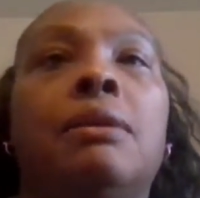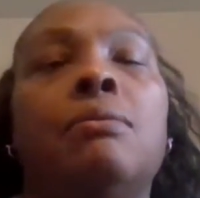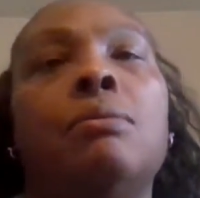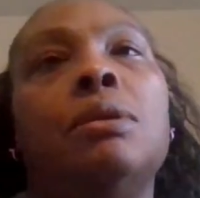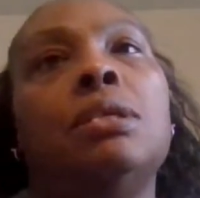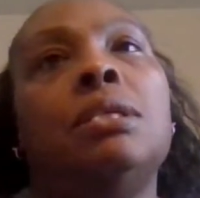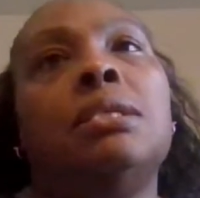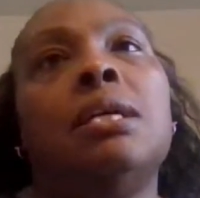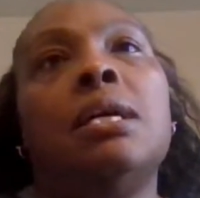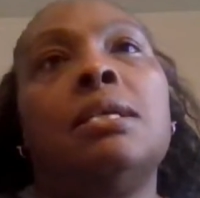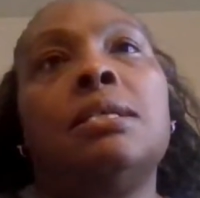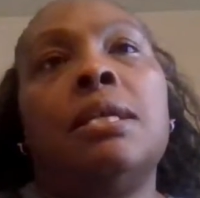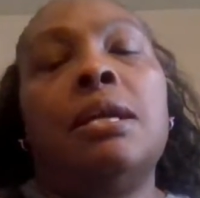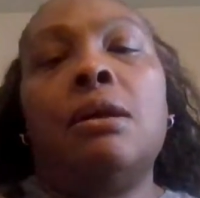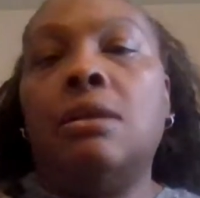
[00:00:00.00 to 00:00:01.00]
it really
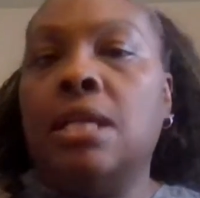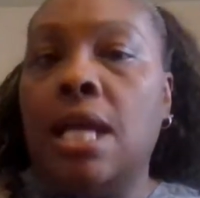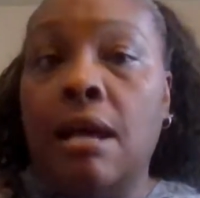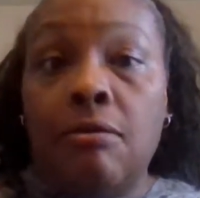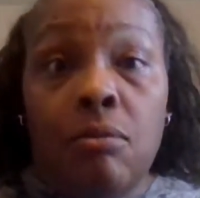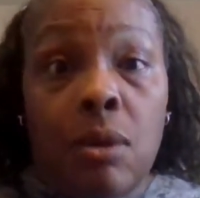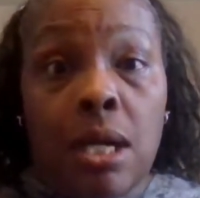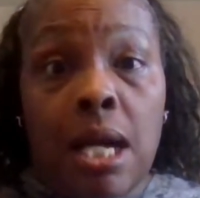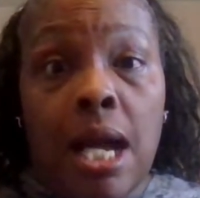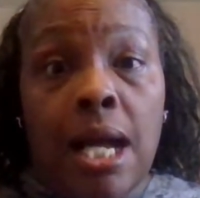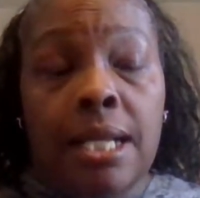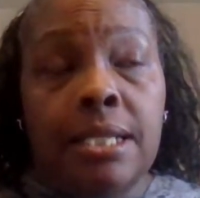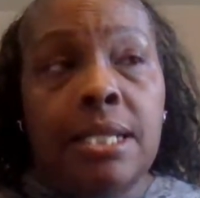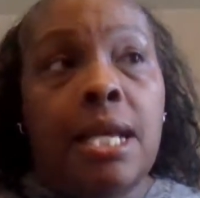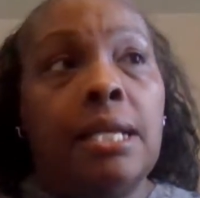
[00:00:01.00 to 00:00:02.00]
sucks that I only have one
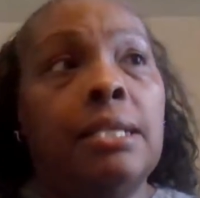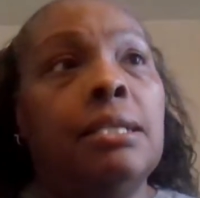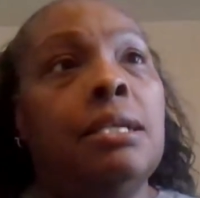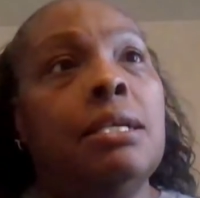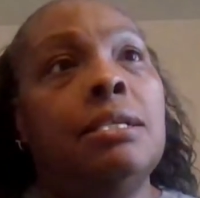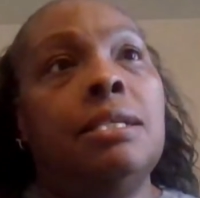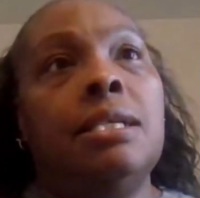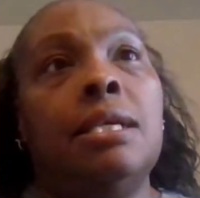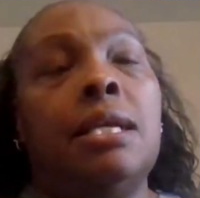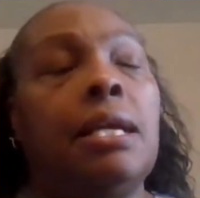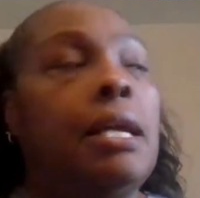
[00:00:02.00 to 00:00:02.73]
contact lens in.